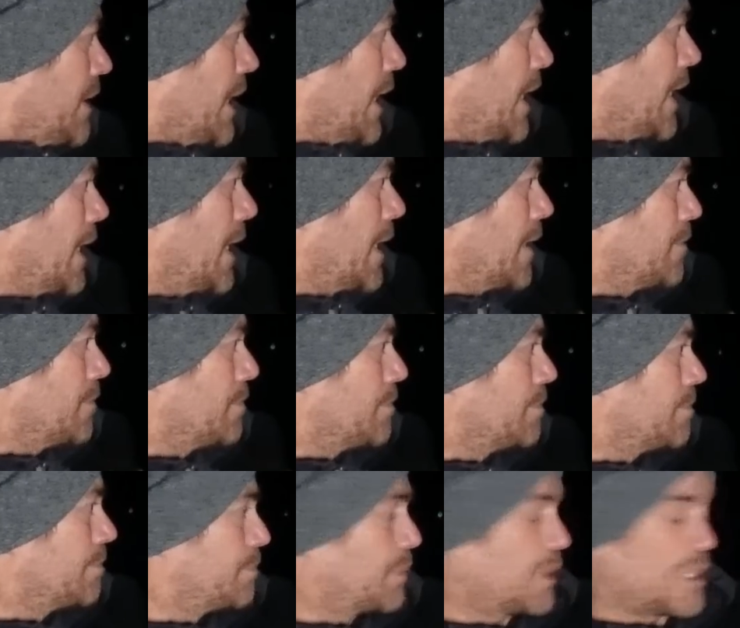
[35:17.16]
but
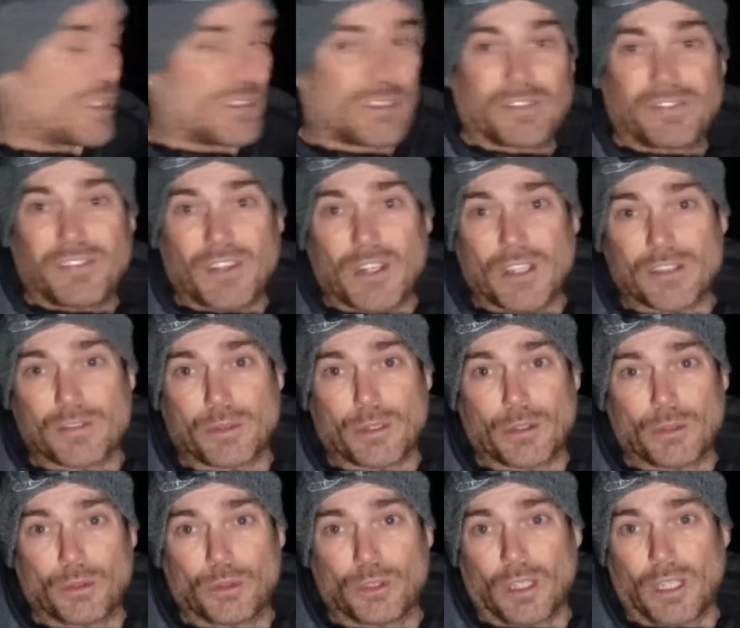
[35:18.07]
that's the first
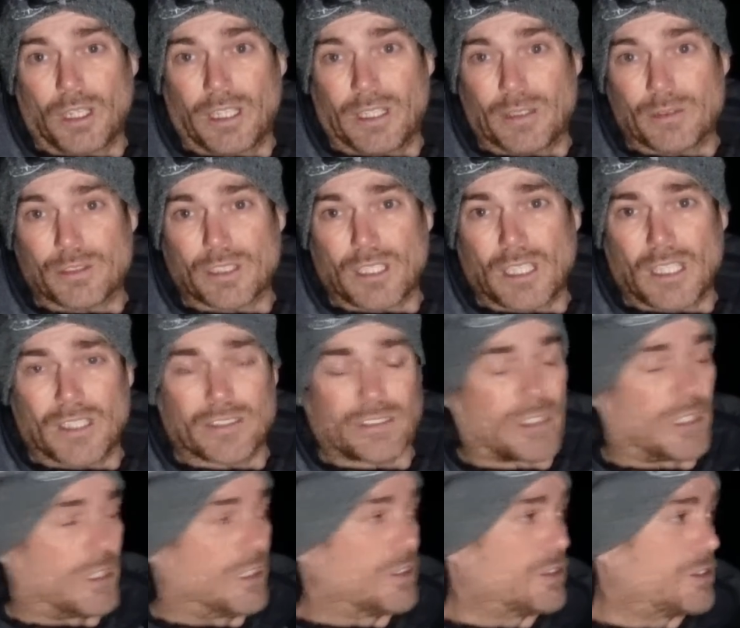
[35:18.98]
one all night and it was the last
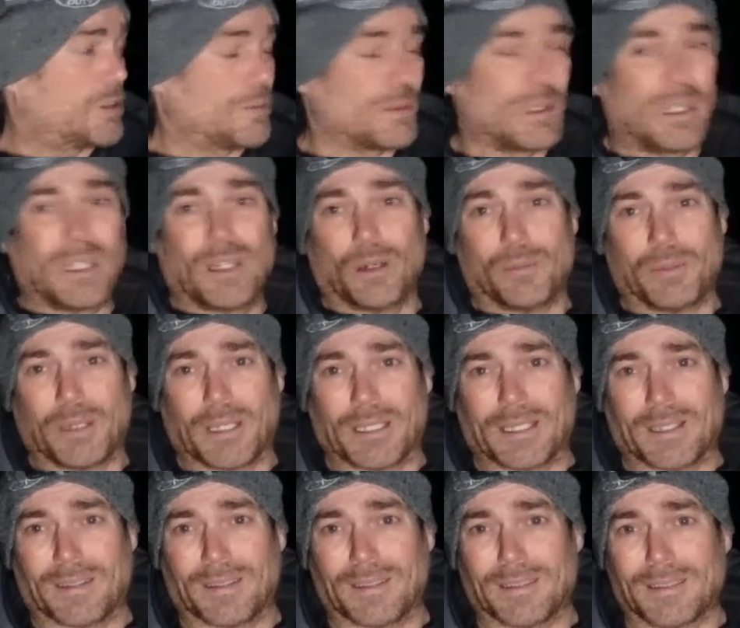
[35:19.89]
cast, so I'm a little bit
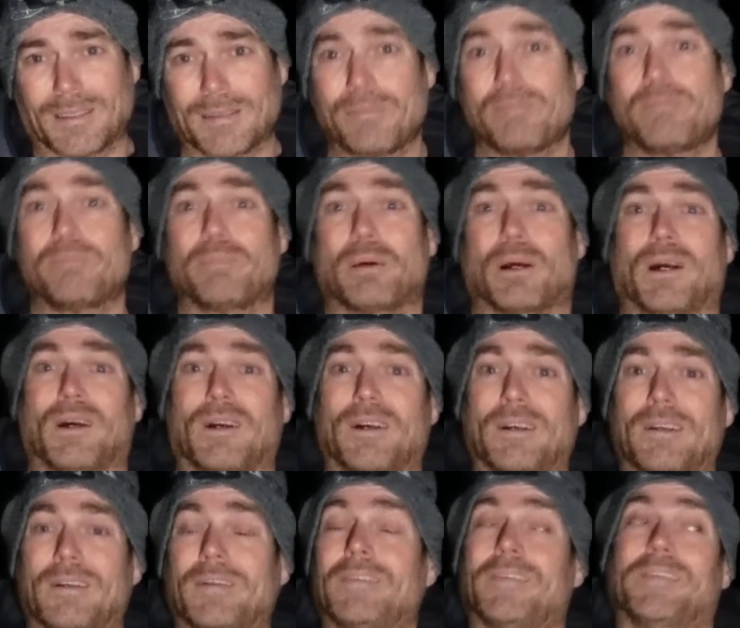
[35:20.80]
gutted. But
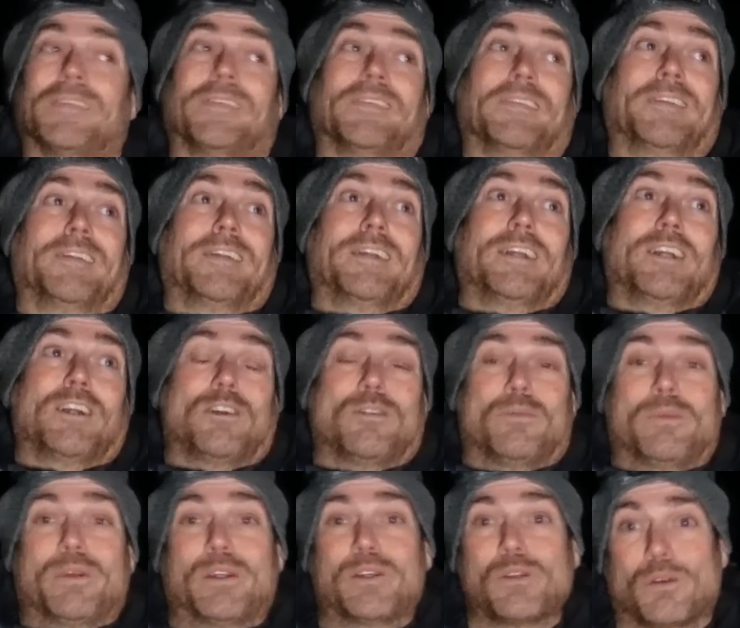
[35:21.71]

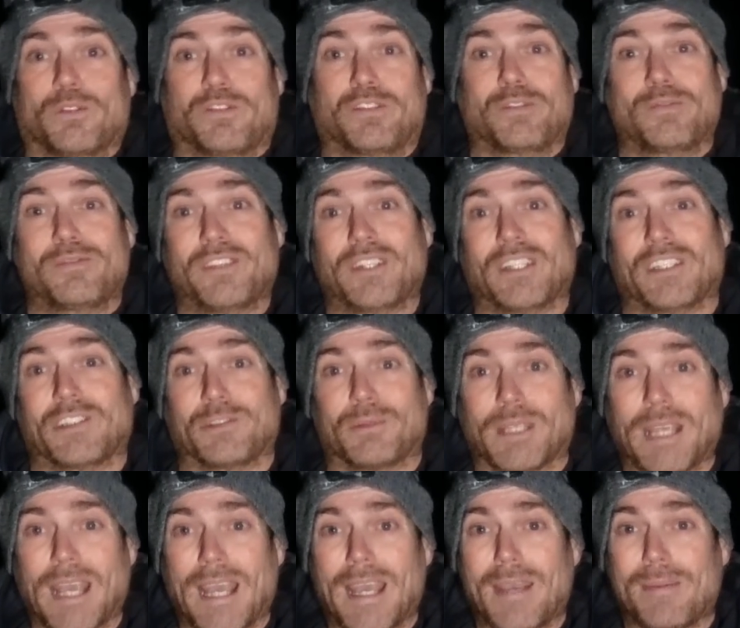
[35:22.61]
we caught some fish. We
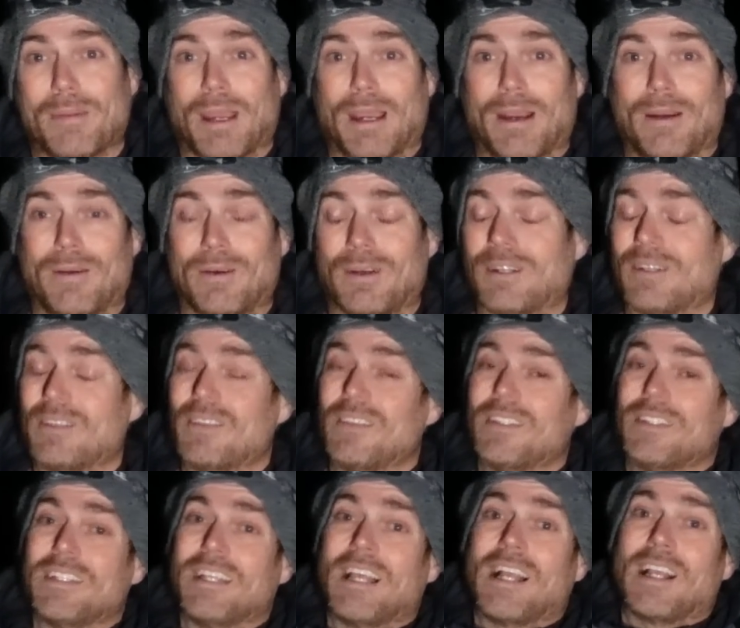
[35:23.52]
came out
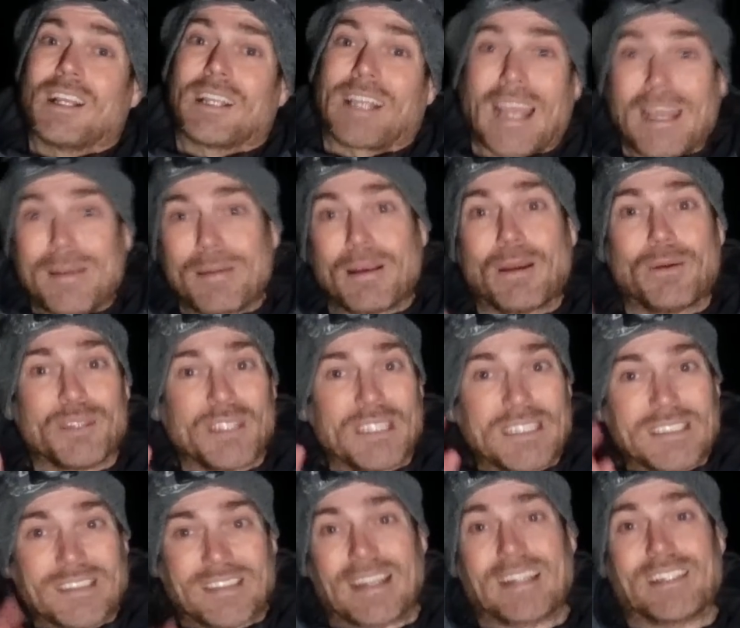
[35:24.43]
with
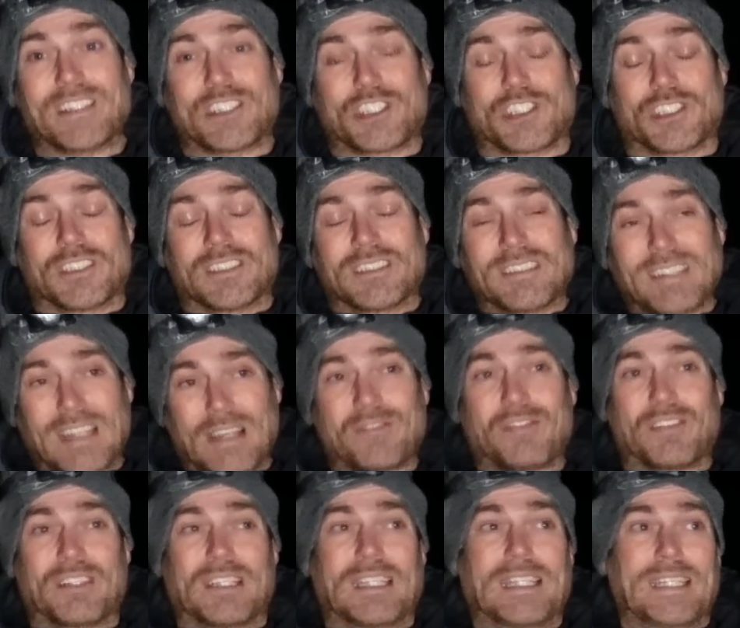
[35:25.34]
intention,
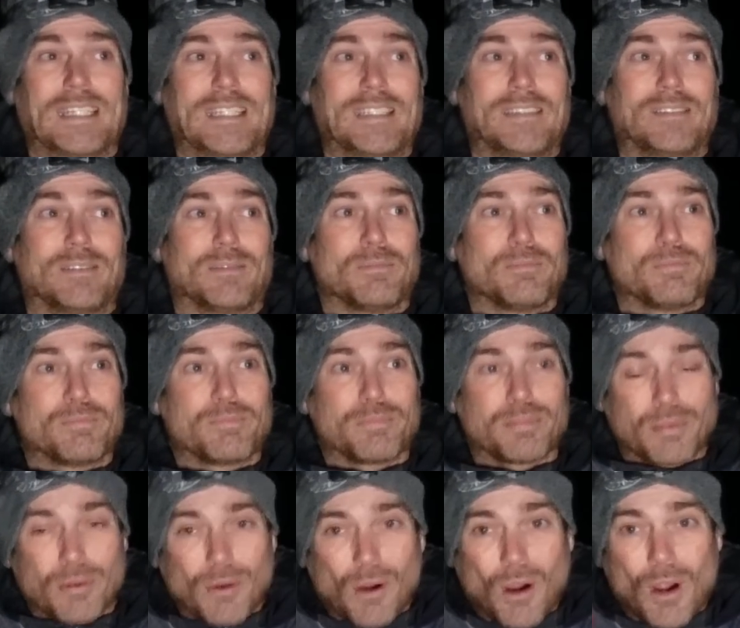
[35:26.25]
definitely
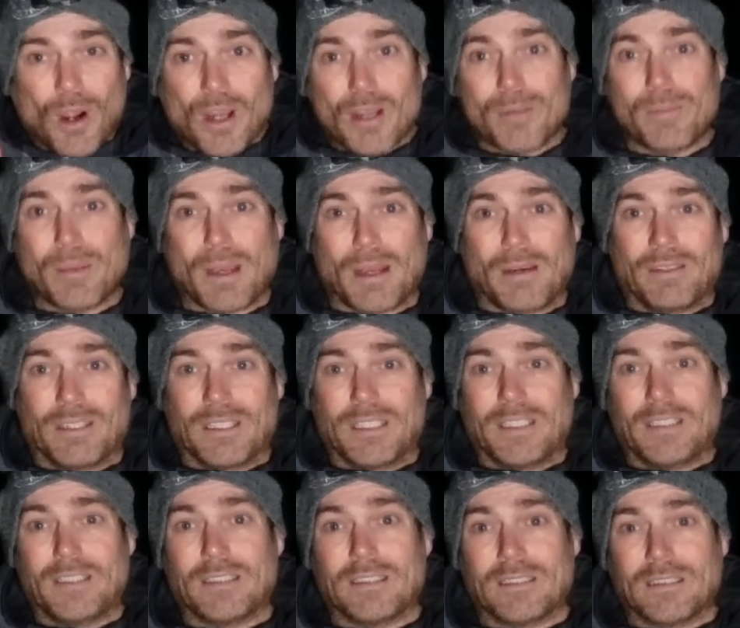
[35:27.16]

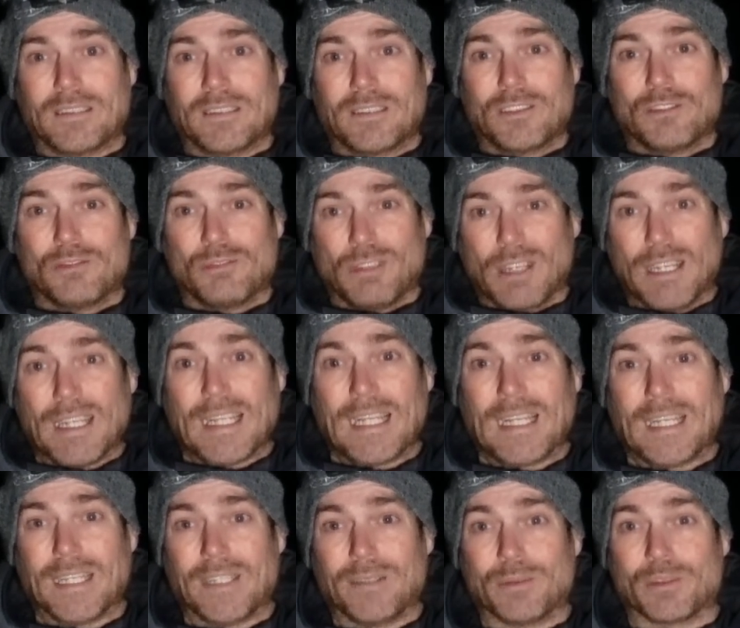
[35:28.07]
primary
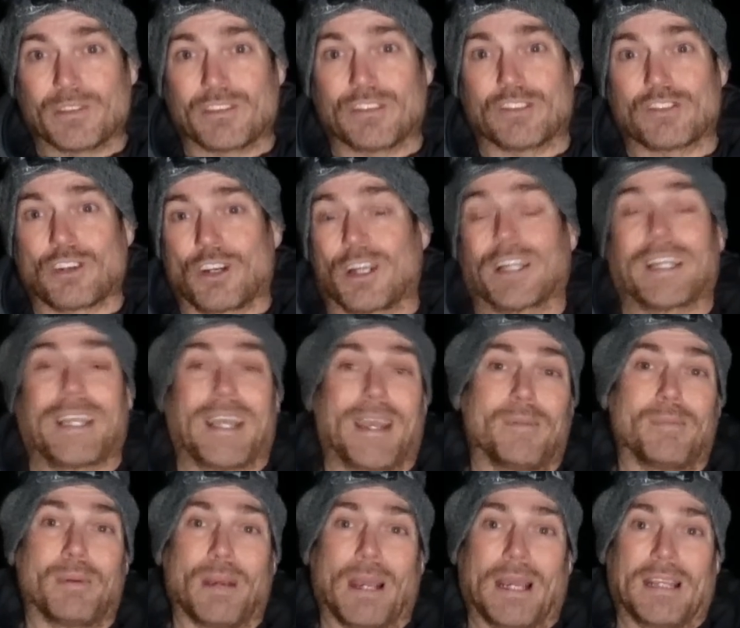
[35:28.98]
really was to try and
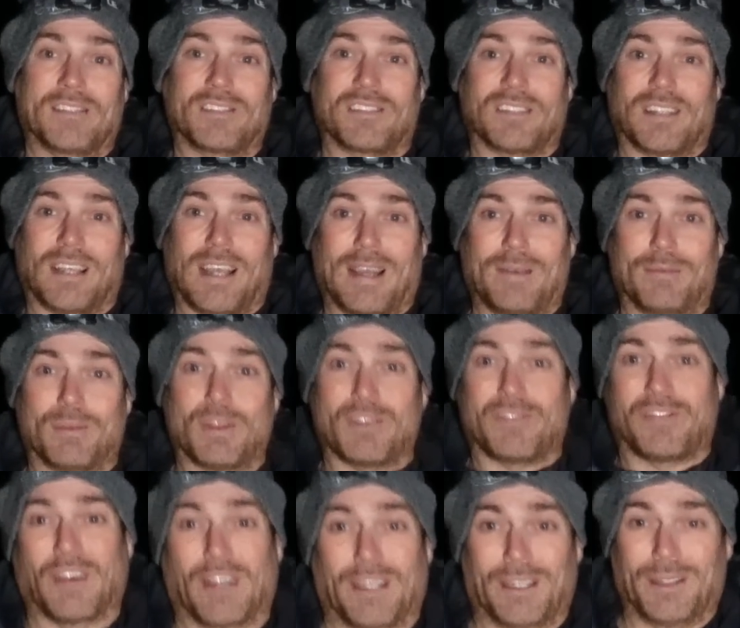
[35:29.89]
get a bass, and we
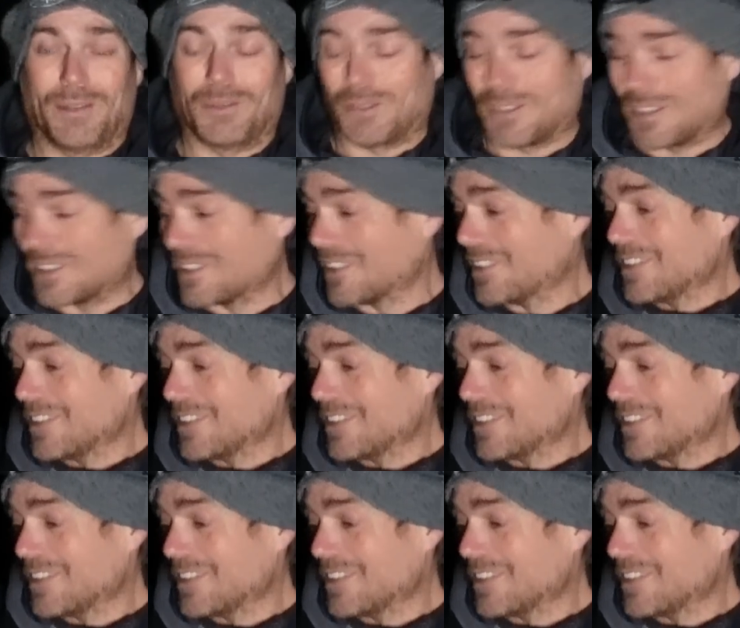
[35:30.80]
failed.